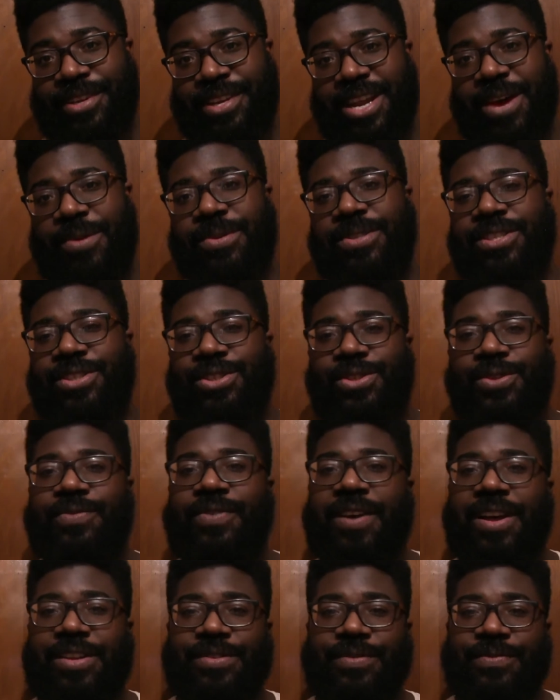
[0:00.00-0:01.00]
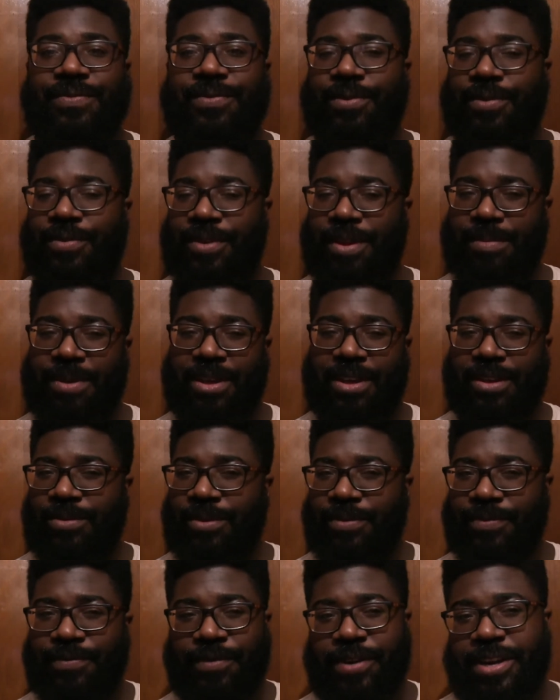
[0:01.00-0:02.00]
That was in 2004 with the beat us
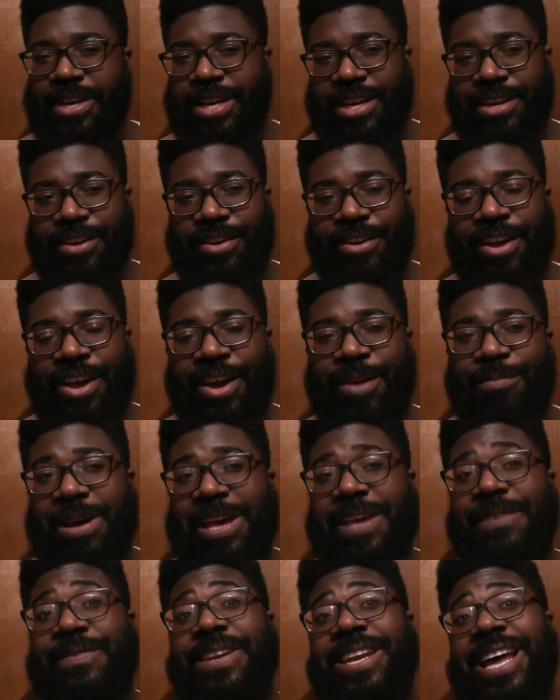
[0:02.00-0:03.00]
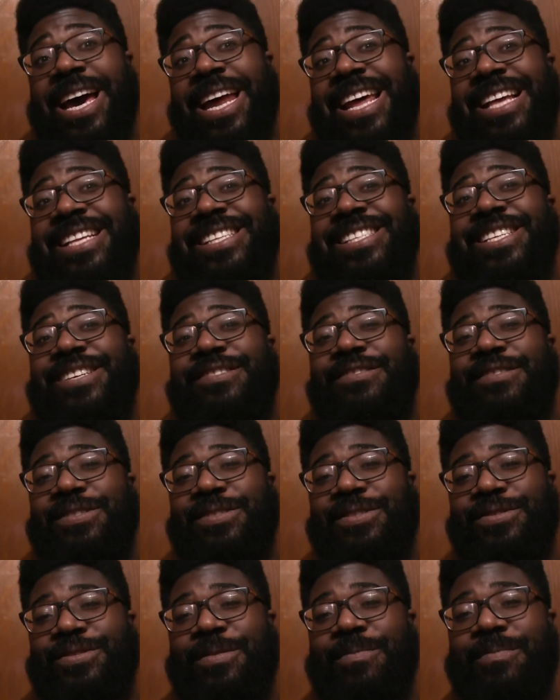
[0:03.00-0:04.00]
3-0. But even that
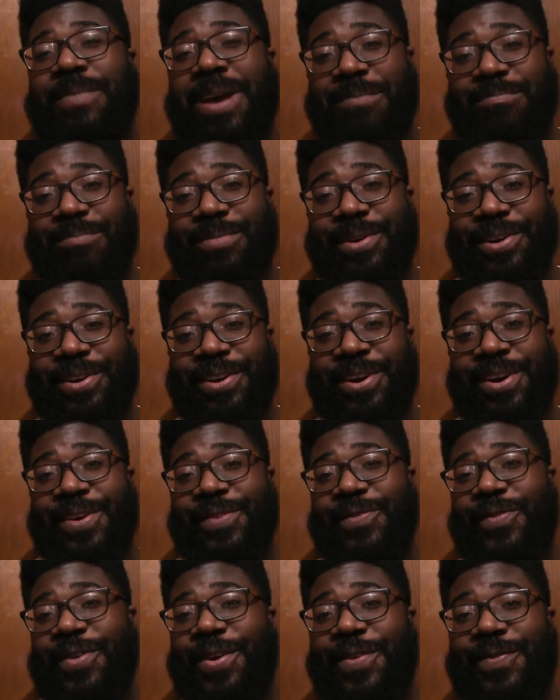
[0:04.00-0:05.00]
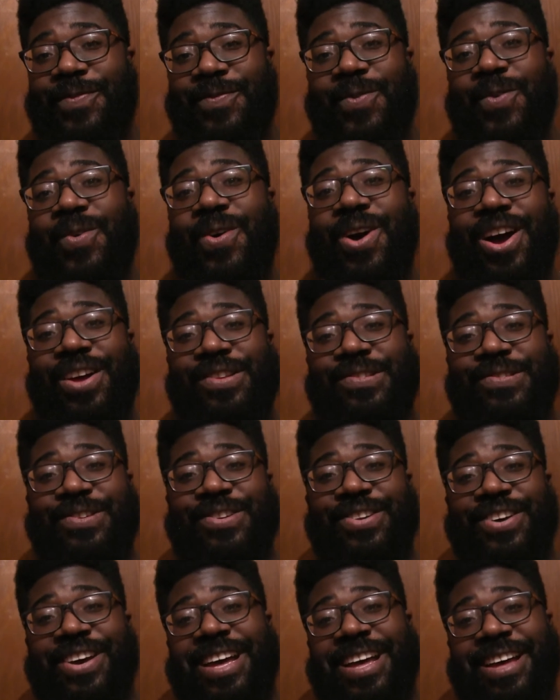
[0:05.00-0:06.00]
series was remembered for the
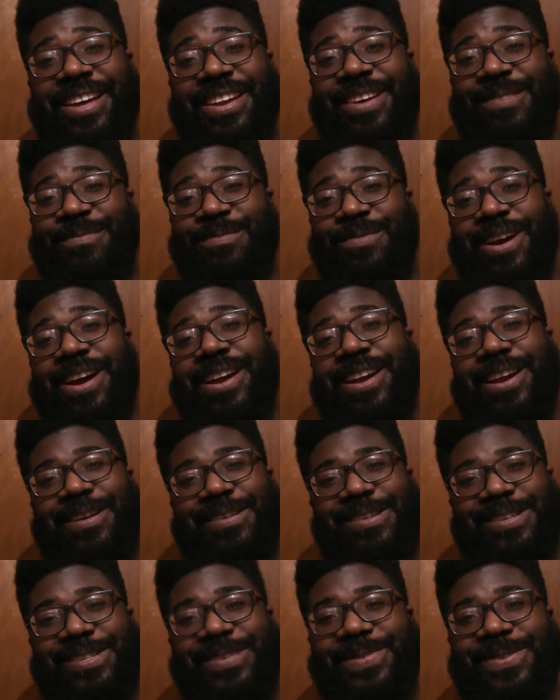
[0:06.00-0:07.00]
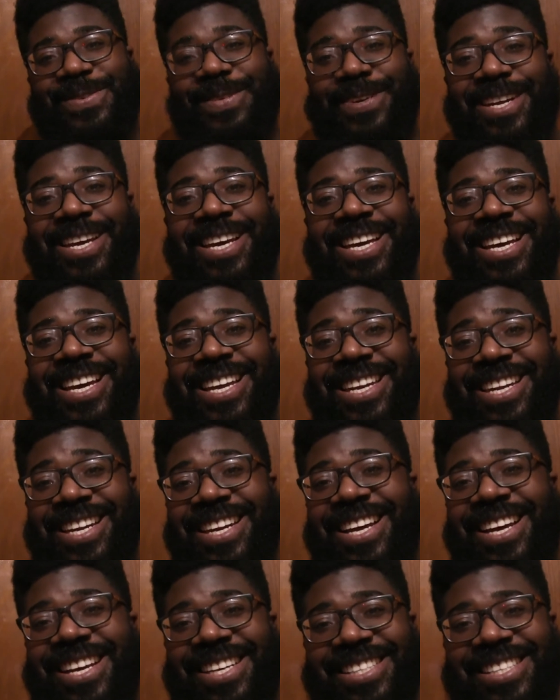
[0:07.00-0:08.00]
400 not out that Brian Lara scored in the
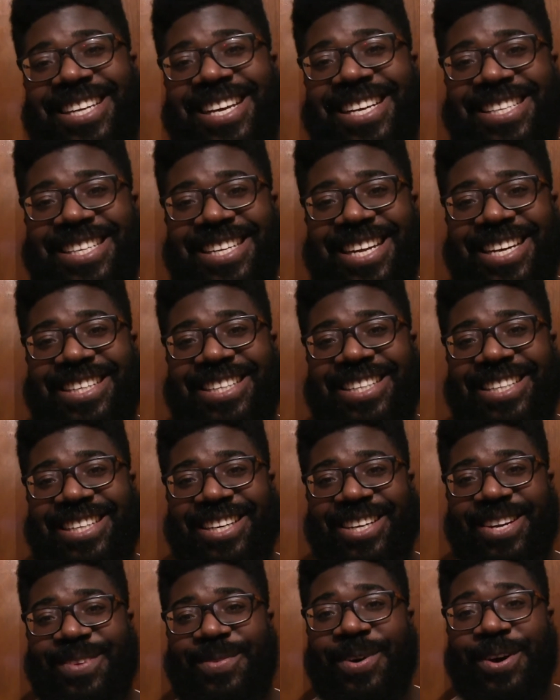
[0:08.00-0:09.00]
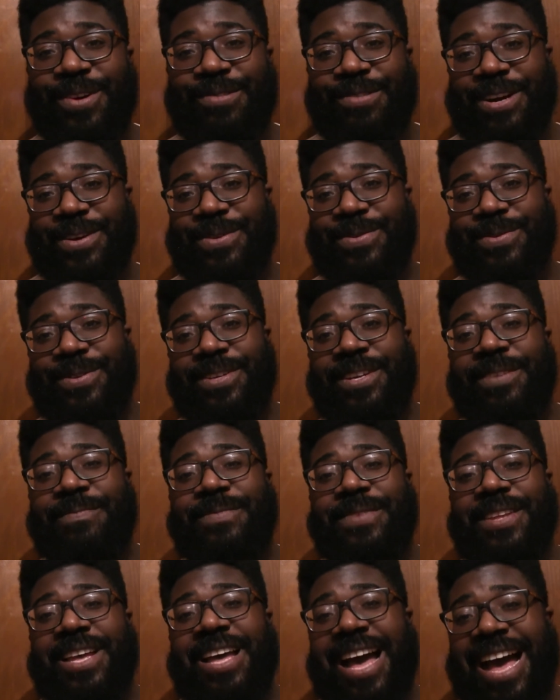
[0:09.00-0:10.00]
last Test in Antigua, the world record
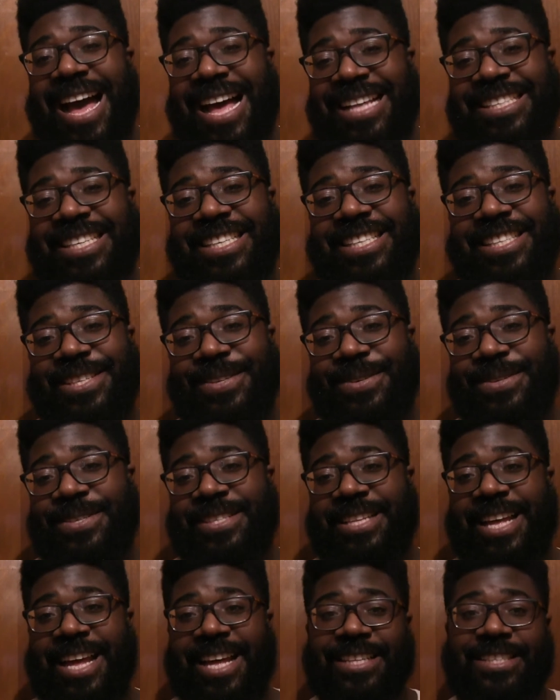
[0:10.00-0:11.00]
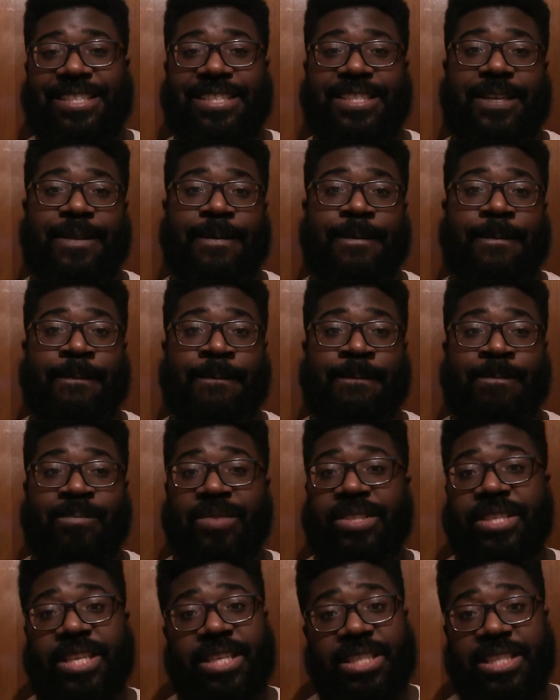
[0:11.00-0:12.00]
as it still stands.
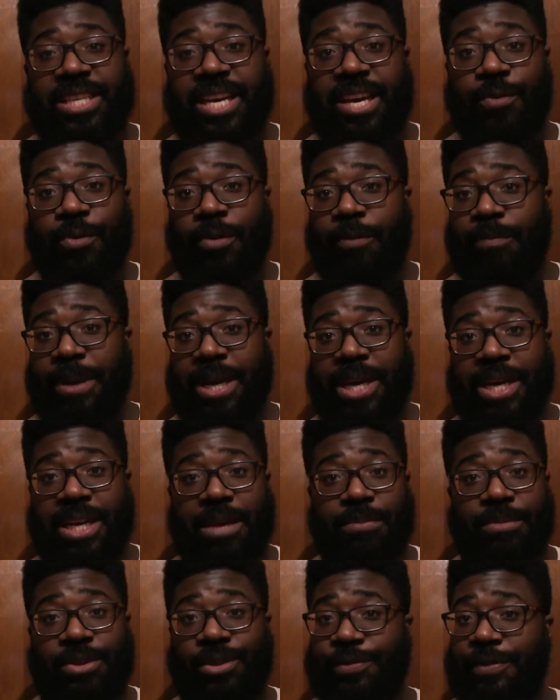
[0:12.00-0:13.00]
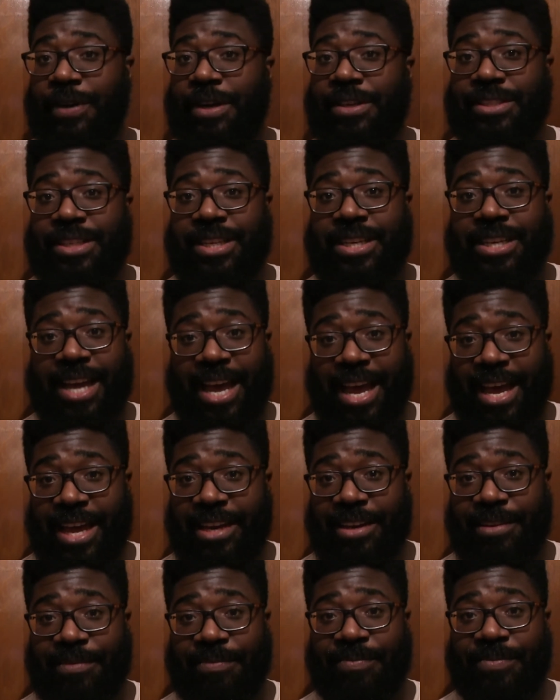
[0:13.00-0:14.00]
Since then, we've beaten them in
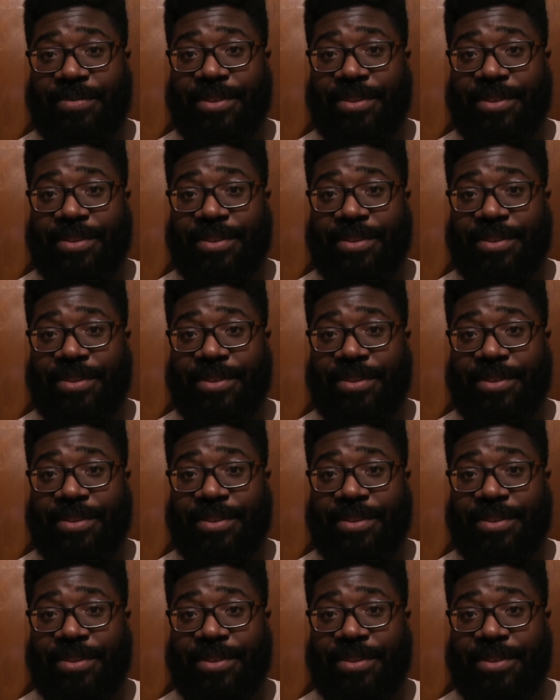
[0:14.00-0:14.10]
2009.